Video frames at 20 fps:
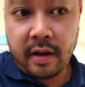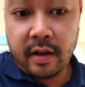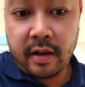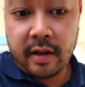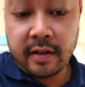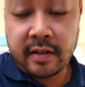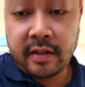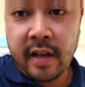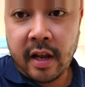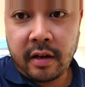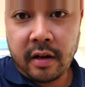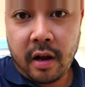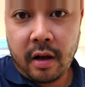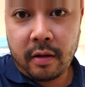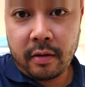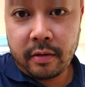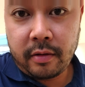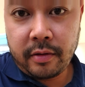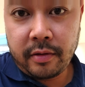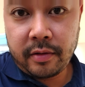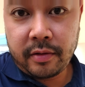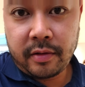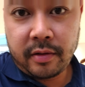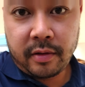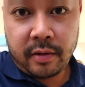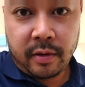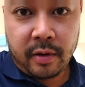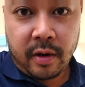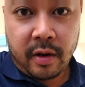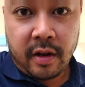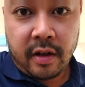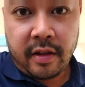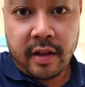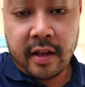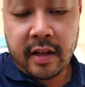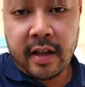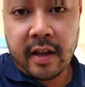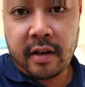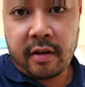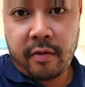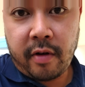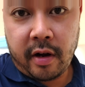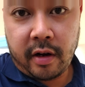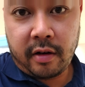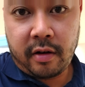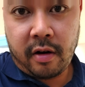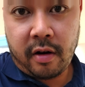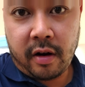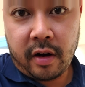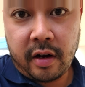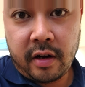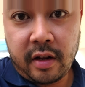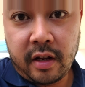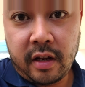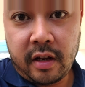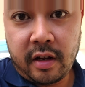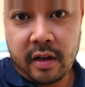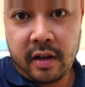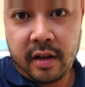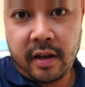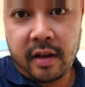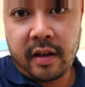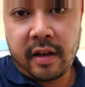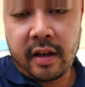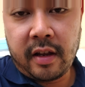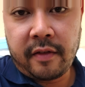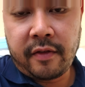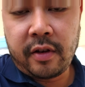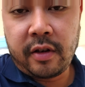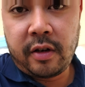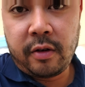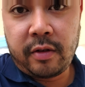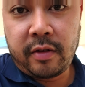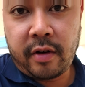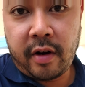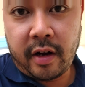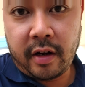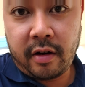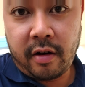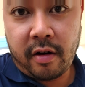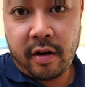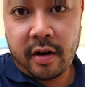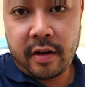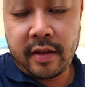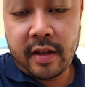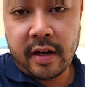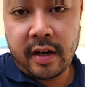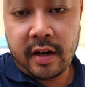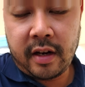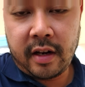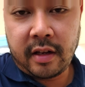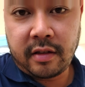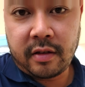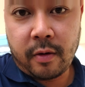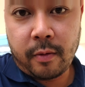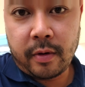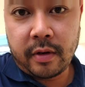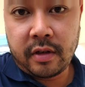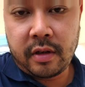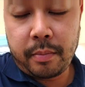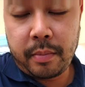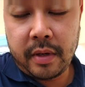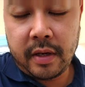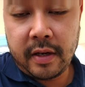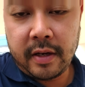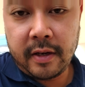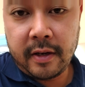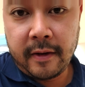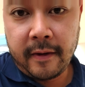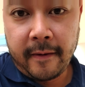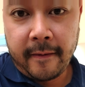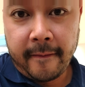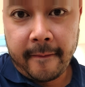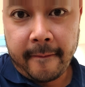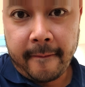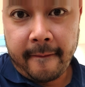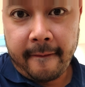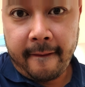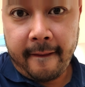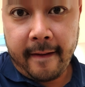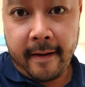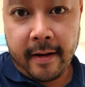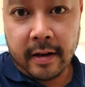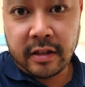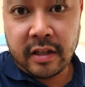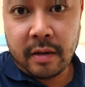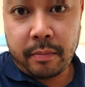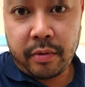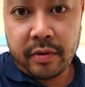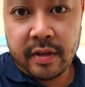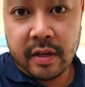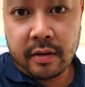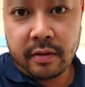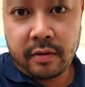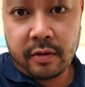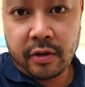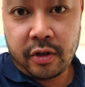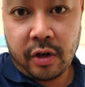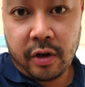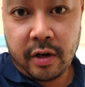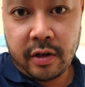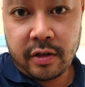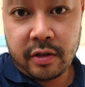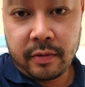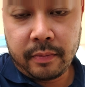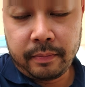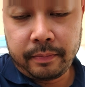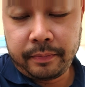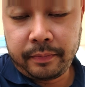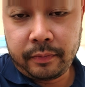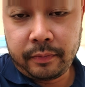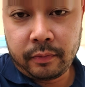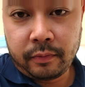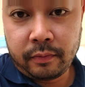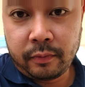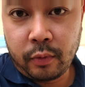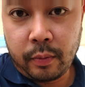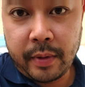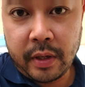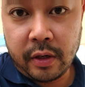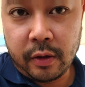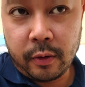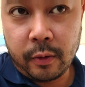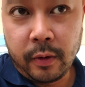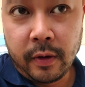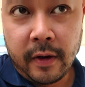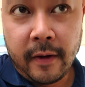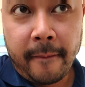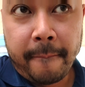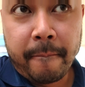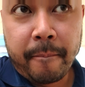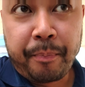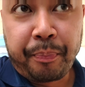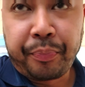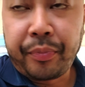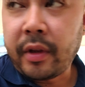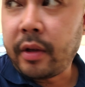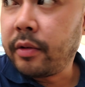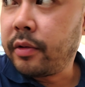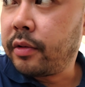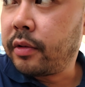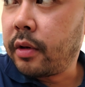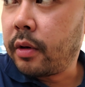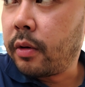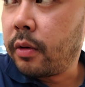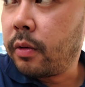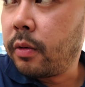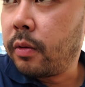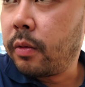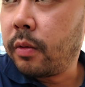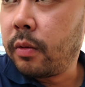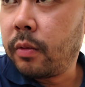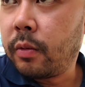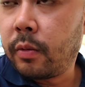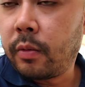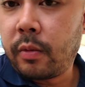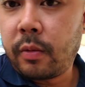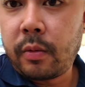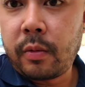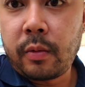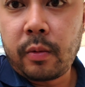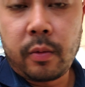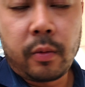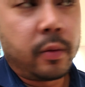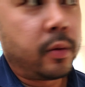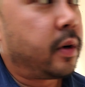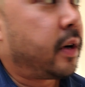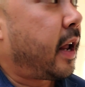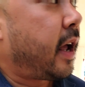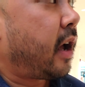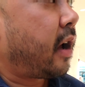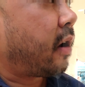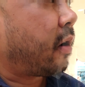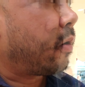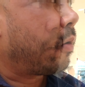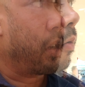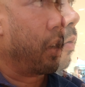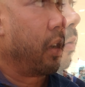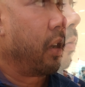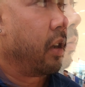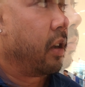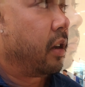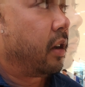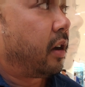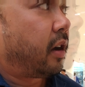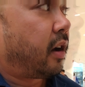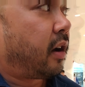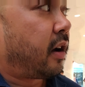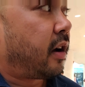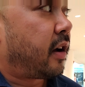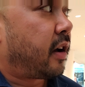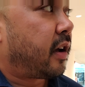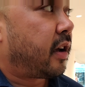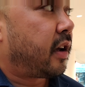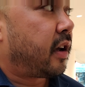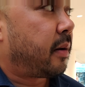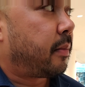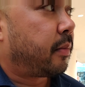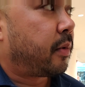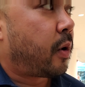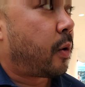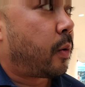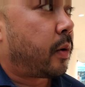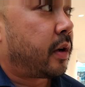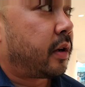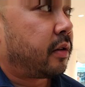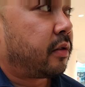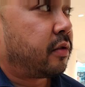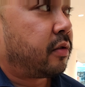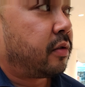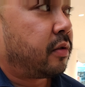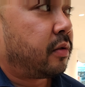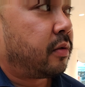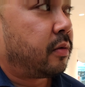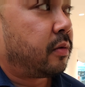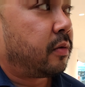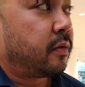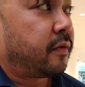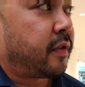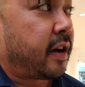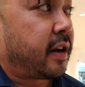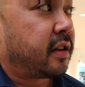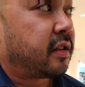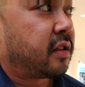it's $10. They take credit card. If you do credit card, then it's going to be 10% surcharge. We do. So now I am going to find